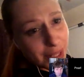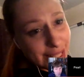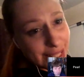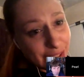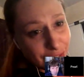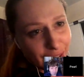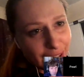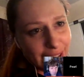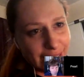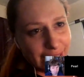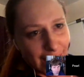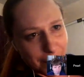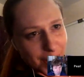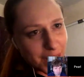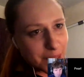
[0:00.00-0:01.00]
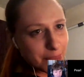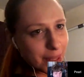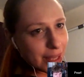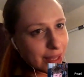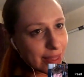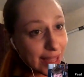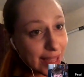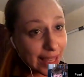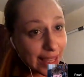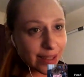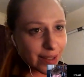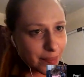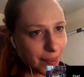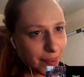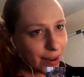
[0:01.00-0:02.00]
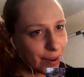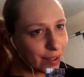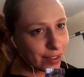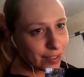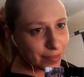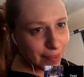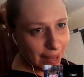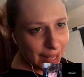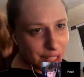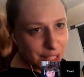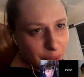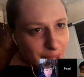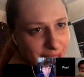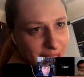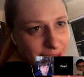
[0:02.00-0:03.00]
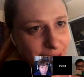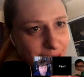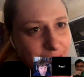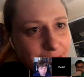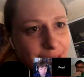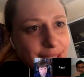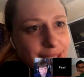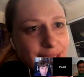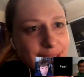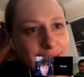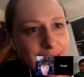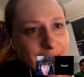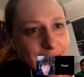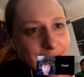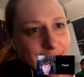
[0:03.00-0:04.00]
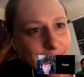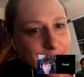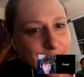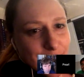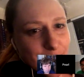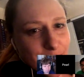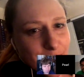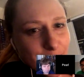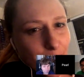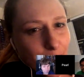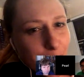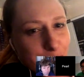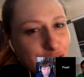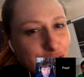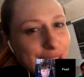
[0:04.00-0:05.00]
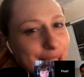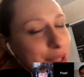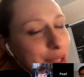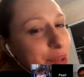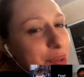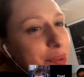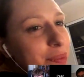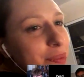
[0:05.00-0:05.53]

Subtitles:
different, that makes me think about all of my choices. What would she do?